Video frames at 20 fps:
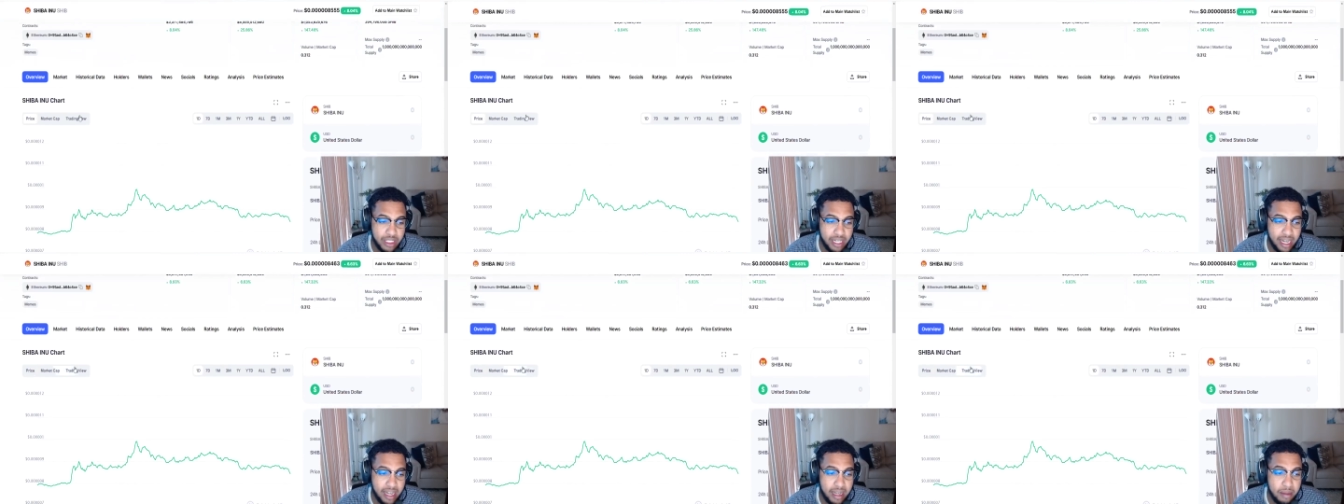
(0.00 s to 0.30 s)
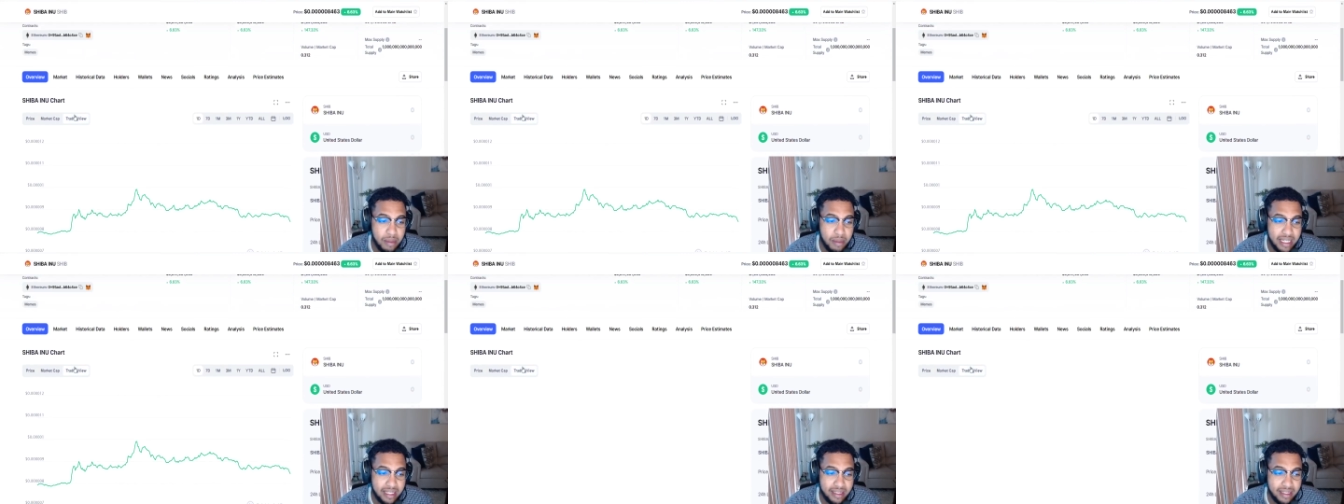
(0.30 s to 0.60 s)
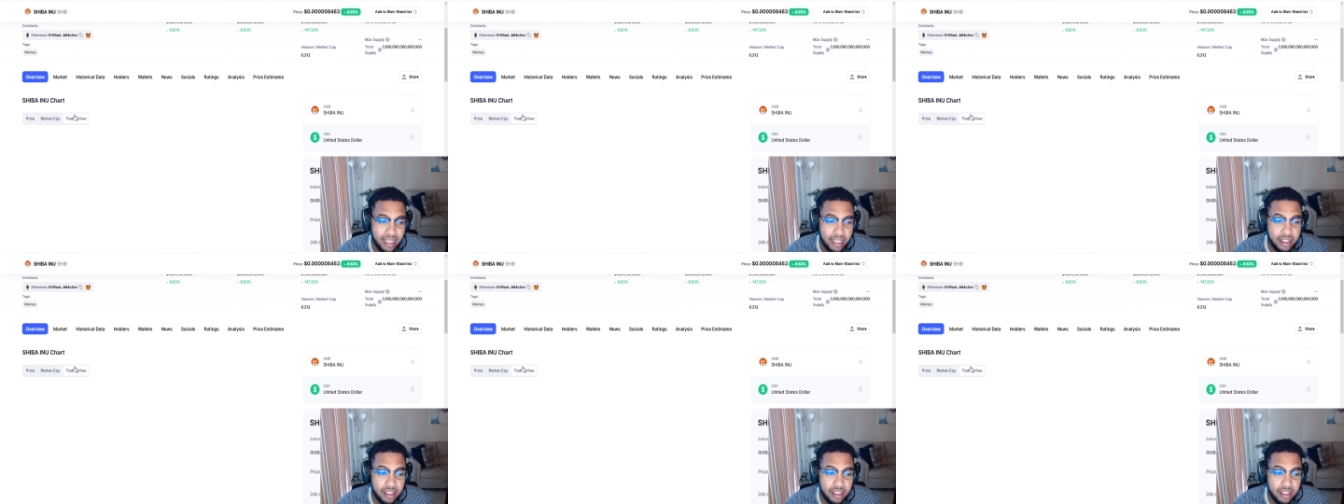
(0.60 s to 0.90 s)
I mean
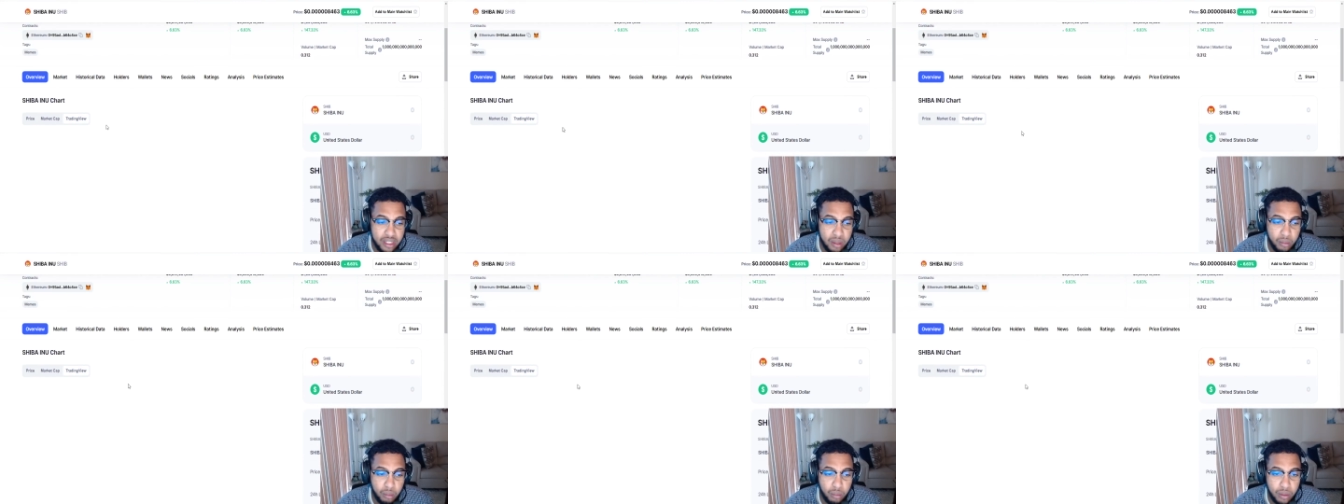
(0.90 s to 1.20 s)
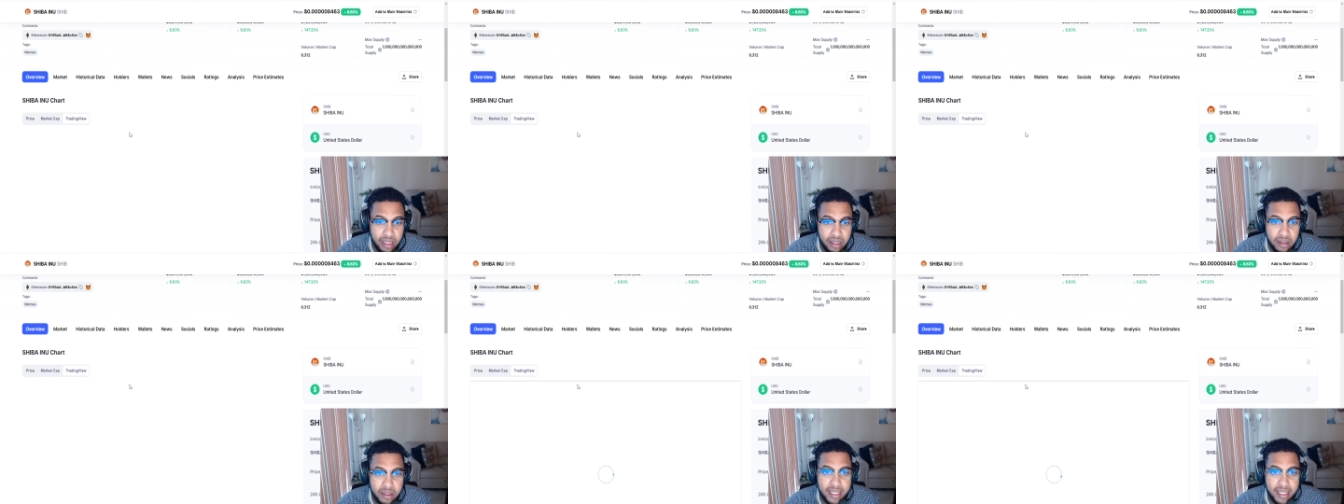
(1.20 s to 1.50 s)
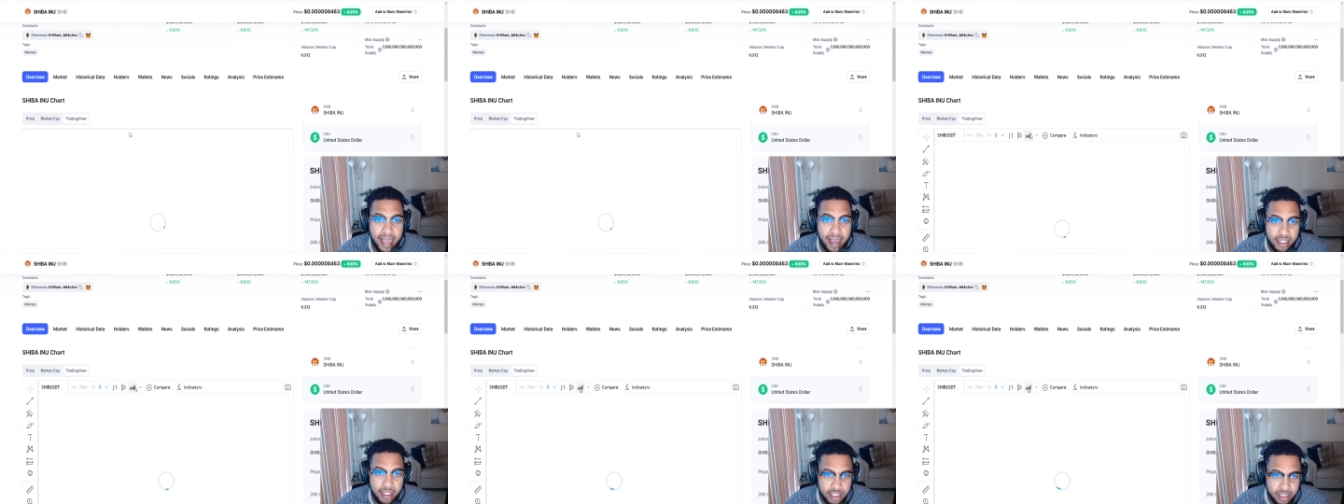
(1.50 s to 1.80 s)
that there are some whales
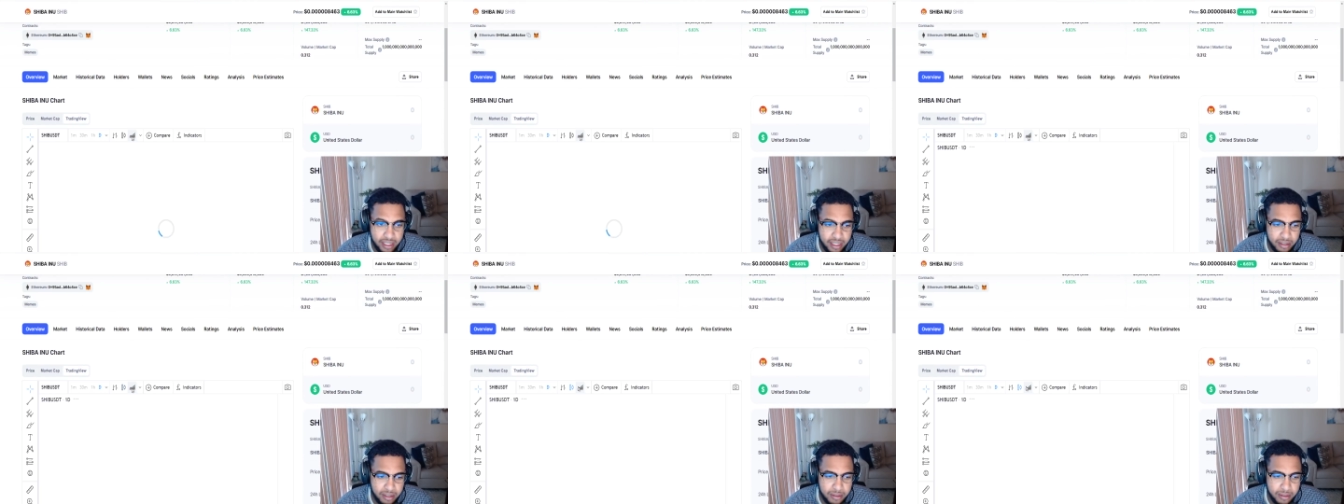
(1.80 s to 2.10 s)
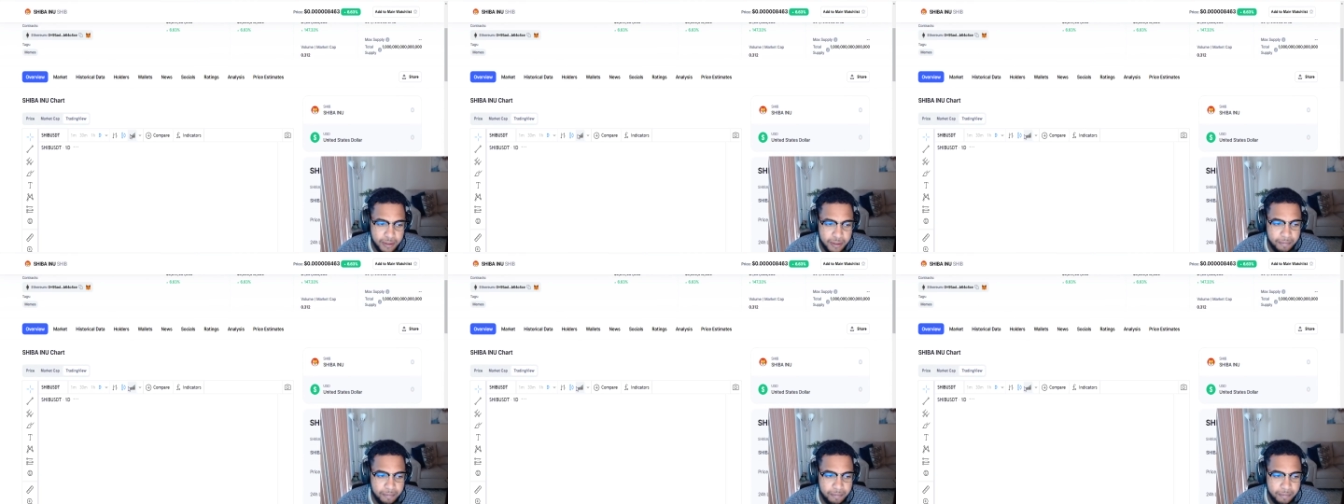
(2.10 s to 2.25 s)
cashing out,